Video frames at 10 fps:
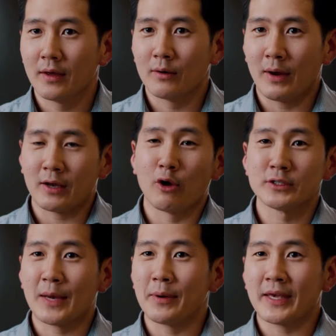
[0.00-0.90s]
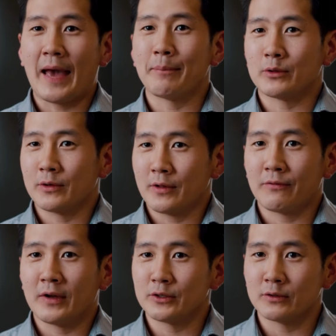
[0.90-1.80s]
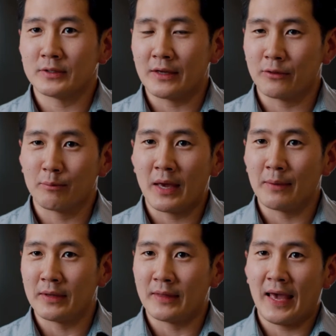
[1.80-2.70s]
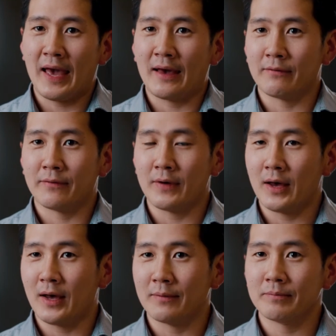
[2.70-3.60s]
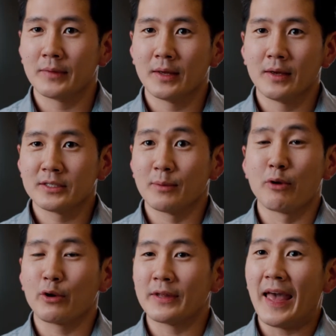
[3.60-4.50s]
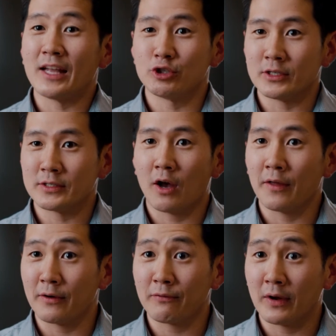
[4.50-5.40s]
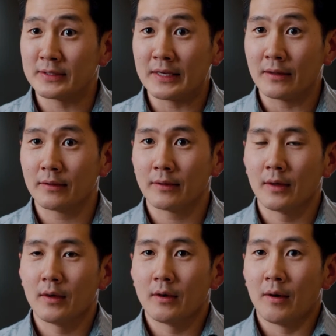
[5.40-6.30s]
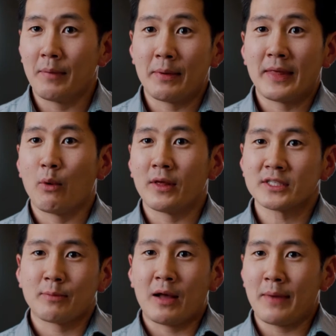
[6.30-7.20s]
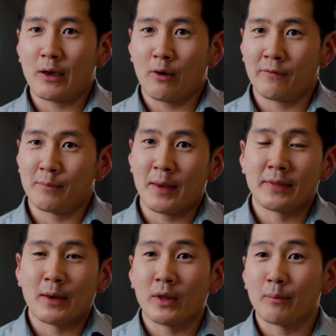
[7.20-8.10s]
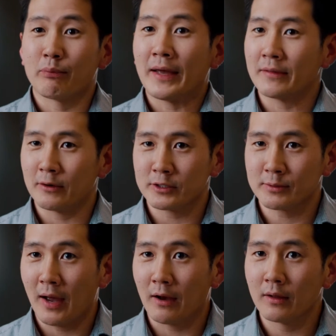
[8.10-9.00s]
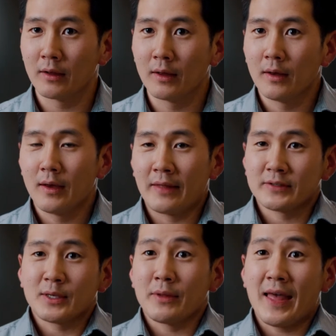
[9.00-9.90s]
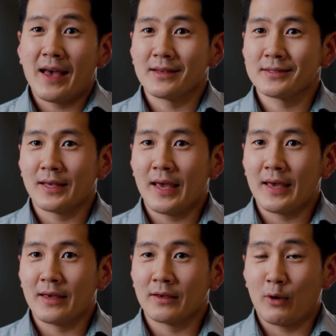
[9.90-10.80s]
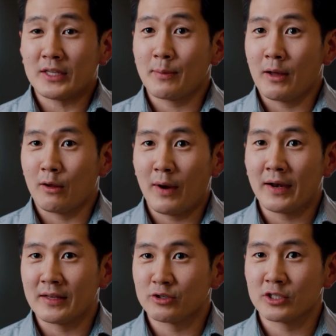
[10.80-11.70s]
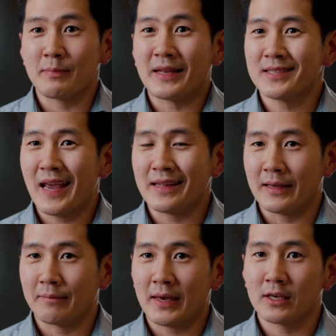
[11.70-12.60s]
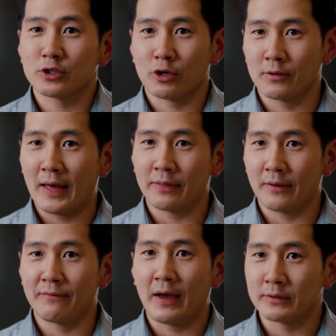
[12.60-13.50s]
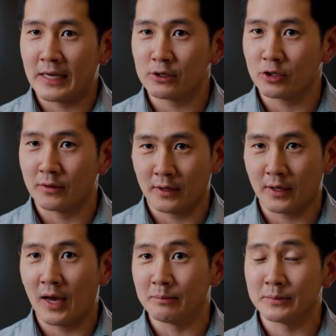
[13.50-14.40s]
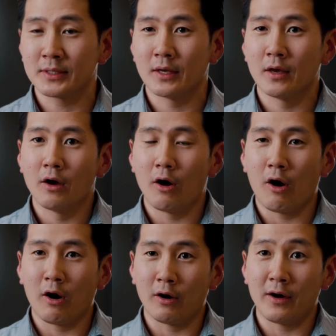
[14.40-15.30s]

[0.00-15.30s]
right? Closing up a gap between their front two teeth, or maybe they have some broken edges on their front teeth. Maybe they want a smile makeover, maybe they want to brighten their smile. And if someone has a great smile already, it's just making sure that the foundation, the gums, are